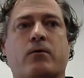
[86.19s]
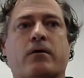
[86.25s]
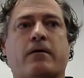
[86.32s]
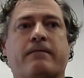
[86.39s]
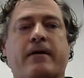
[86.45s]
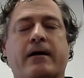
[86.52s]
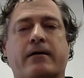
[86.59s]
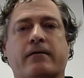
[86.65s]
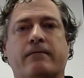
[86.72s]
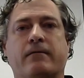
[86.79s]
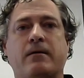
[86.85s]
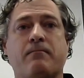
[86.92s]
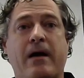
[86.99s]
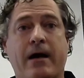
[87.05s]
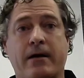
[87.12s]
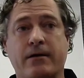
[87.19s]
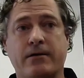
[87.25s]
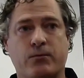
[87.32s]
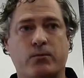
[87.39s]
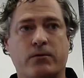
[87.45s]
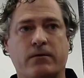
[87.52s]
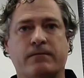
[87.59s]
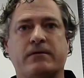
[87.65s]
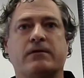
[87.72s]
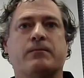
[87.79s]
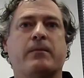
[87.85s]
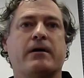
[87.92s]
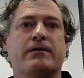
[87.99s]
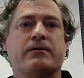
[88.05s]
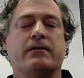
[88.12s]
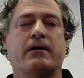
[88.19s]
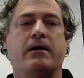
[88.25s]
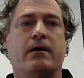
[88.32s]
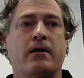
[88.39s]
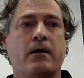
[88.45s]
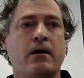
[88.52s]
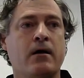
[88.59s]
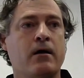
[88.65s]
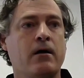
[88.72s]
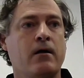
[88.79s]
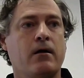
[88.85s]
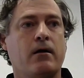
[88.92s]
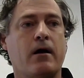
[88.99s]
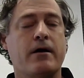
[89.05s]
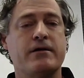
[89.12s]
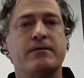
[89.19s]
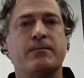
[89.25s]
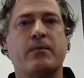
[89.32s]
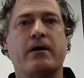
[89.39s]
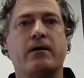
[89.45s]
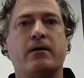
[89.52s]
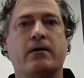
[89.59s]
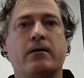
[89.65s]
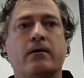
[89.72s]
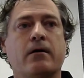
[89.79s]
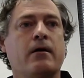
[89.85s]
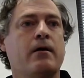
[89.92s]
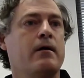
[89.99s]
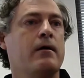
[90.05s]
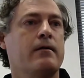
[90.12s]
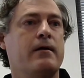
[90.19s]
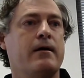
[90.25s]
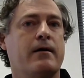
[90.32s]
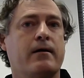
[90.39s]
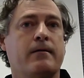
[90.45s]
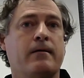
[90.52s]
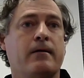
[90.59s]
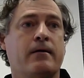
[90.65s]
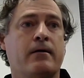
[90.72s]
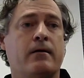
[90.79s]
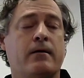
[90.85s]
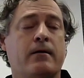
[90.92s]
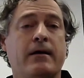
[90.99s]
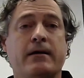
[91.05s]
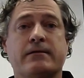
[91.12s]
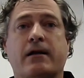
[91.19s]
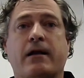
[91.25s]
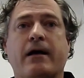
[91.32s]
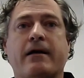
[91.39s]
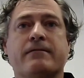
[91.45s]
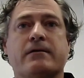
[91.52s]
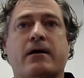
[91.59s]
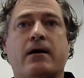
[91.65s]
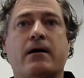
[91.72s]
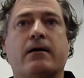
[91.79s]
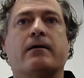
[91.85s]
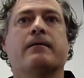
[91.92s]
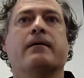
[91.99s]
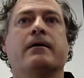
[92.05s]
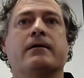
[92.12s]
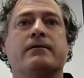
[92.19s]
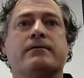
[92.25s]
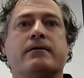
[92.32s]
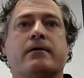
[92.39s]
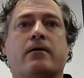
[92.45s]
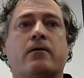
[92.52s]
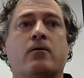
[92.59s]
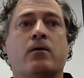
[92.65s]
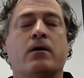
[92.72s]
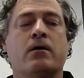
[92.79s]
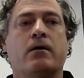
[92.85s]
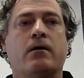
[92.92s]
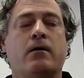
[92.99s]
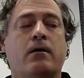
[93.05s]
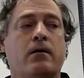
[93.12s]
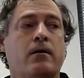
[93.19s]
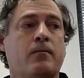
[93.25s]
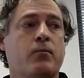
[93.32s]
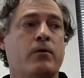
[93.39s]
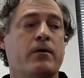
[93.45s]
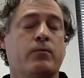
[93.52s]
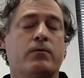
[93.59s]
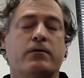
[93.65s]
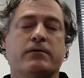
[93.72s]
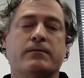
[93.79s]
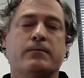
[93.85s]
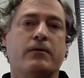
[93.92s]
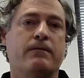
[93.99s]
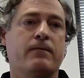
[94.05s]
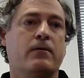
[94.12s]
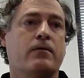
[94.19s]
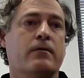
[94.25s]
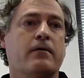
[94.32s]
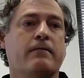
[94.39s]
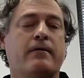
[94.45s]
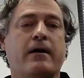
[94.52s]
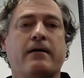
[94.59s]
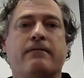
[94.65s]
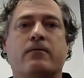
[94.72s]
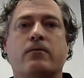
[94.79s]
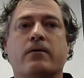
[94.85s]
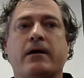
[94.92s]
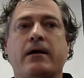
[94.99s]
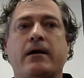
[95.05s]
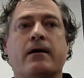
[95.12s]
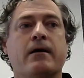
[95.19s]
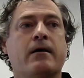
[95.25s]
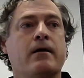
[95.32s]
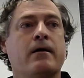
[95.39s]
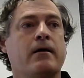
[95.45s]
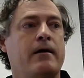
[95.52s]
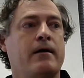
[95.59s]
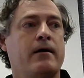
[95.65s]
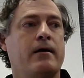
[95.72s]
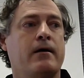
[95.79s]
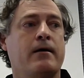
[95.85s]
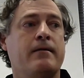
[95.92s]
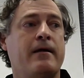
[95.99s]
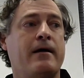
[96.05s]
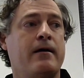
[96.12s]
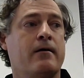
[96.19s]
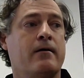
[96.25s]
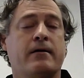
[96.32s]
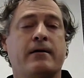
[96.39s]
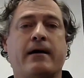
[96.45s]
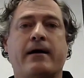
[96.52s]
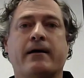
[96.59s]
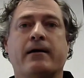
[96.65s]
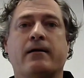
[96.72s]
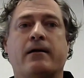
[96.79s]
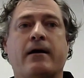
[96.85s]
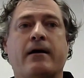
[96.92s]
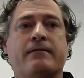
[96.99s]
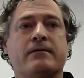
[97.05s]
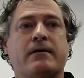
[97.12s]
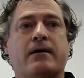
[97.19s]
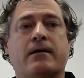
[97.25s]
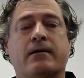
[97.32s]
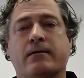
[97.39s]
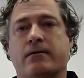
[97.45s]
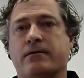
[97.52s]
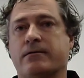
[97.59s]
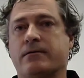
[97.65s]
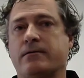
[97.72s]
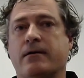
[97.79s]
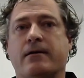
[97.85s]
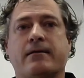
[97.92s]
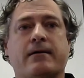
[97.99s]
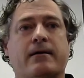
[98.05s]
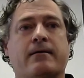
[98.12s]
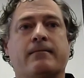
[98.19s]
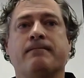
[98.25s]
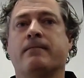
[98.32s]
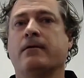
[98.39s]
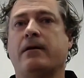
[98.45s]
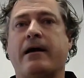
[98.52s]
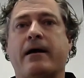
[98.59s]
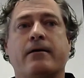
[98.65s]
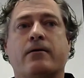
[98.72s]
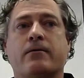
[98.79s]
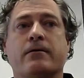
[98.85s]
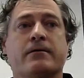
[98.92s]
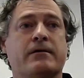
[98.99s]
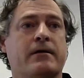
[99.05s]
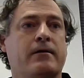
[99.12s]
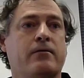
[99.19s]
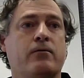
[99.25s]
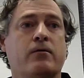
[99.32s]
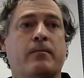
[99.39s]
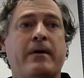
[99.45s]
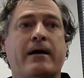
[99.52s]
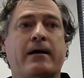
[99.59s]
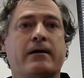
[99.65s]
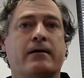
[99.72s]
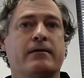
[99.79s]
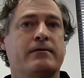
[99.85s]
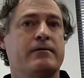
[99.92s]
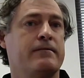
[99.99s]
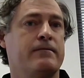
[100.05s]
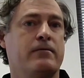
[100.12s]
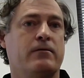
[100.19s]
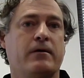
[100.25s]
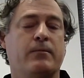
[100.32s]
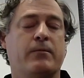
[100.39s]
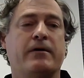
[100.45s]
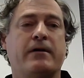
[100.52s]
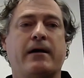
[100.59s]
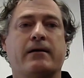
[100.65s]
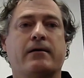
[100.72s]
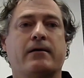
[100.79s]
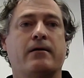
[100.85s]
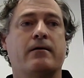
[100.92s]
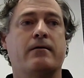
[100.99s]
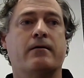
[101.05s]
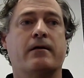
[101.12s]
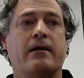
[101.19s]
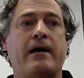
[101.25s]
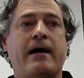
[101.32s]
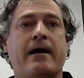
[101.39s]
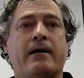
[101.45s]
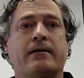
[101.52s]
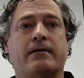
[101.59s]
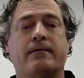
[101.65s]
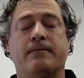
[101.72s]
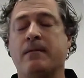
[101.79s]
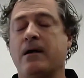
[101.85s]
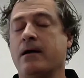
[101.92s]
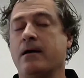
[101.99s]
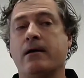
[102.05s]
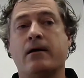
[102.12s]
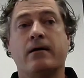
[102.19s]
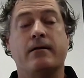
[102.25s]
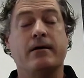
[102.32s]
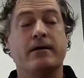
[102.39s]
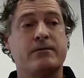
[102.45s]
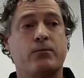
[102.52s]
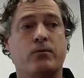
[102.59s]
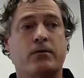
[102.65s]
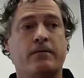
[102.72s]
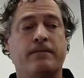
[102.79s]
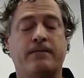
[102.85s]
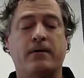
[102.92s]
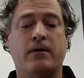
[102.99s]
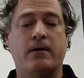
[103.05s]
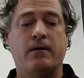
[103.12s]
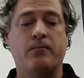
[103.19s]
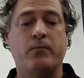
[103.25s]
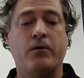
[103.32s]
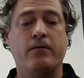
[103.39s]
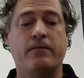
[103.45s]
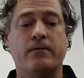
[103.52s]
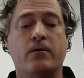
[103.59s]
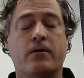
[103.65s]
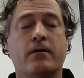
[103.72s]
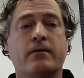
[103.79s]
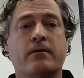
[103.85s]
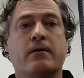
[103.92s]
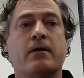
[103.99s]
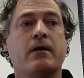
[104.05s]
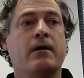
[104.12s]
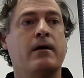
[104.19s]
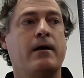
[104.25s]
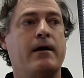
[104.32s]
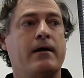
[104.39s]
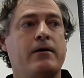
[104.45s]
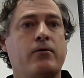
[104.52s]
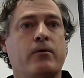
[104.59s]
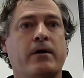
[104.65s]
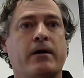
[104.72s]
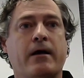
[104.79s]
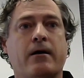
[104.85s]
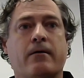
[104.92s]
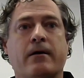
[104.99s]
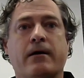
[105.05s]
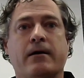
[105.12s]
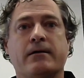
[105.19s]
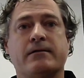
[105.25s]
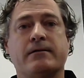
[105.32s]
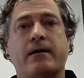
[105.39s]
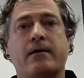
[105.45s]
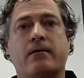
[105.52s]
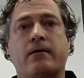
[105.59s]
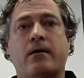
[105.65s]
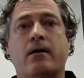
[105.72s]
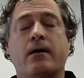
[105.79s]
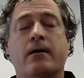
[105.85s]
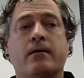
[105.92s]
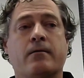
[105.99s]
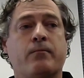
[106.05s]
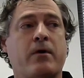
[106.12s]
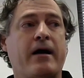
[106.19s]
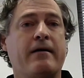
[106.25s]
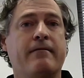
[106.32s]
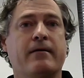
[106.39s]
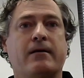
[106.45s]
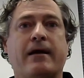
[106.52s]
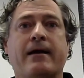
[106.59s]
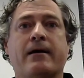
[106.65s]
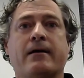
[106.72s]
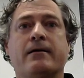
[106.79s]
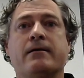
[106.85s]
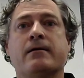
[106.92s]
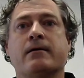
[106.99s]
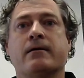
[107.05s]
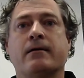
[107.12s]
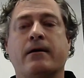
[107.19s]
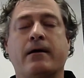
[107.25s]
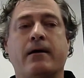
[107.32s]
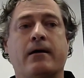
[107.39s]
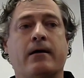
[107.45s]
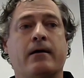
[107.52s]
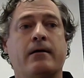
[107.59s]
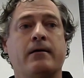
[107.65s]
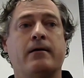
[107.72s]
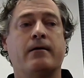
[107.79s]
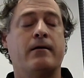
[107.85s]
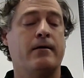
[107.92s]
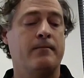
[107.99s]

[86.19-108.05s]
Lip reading: more effectively manage wolves, especially a large predator that eats livestock. And so when wolves move north of I-40 and they are attacking livestock, there's nothing landowners can do about it because they're fully protected under the act. And this wolf moved north into an area and settled on private land. And